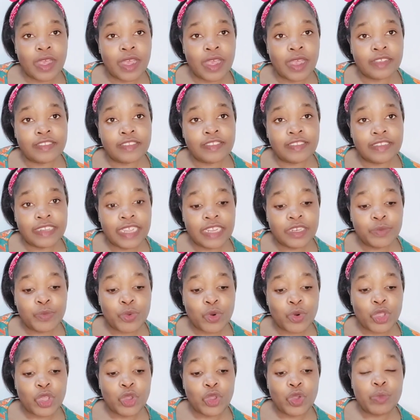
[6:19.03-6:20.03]
State
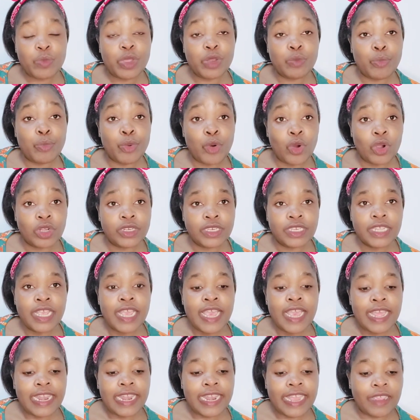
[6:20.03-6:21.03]
Procurement Board,
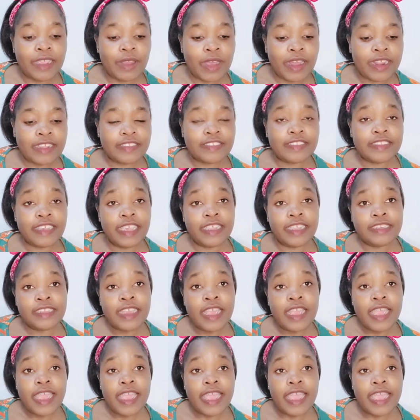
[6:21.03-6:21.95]
like what I said,